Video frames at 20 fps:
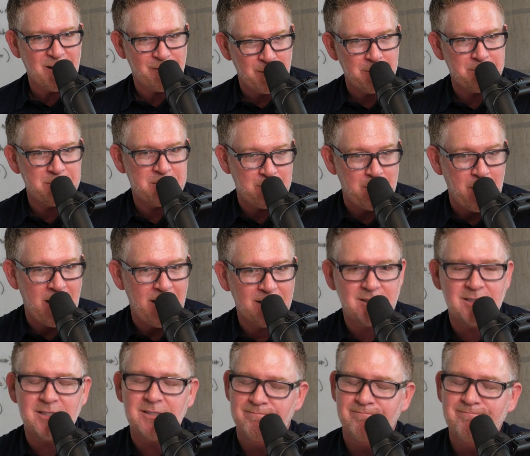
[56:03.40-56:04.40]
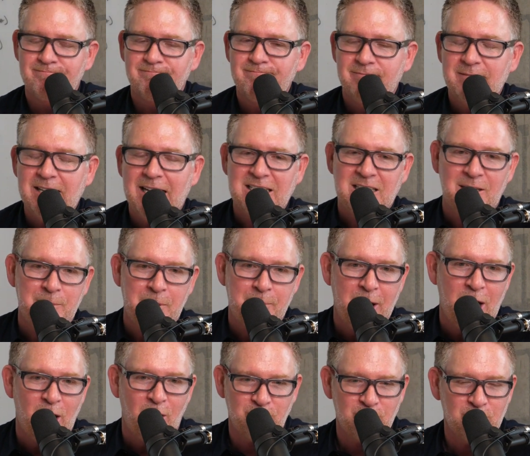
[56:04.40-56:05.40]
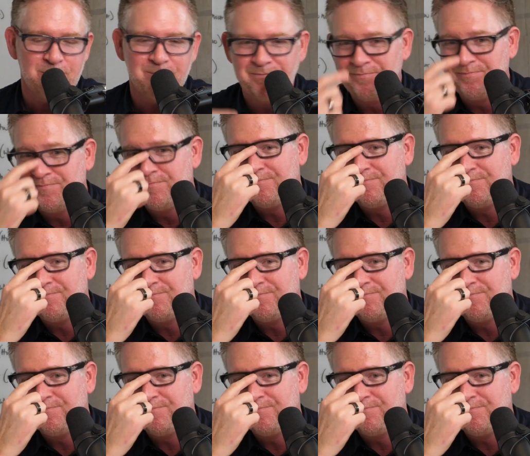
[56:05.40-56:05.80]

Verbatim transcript: different spots, that's going to be powerful.